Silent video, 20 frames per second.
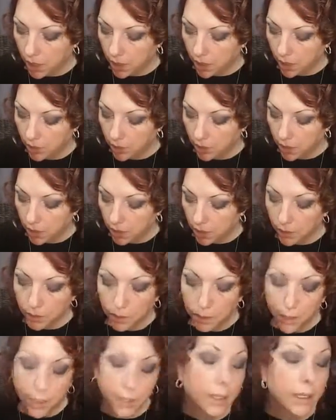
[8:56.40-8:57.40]
and I'm going
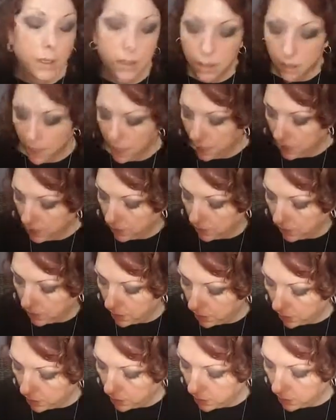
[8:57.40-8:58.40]
to lighten that
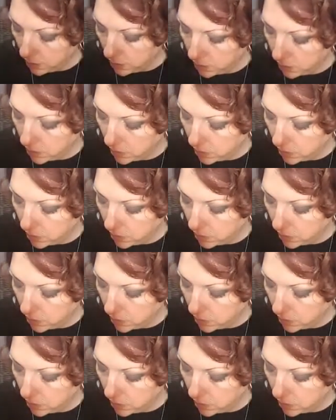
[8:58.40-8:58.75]
there.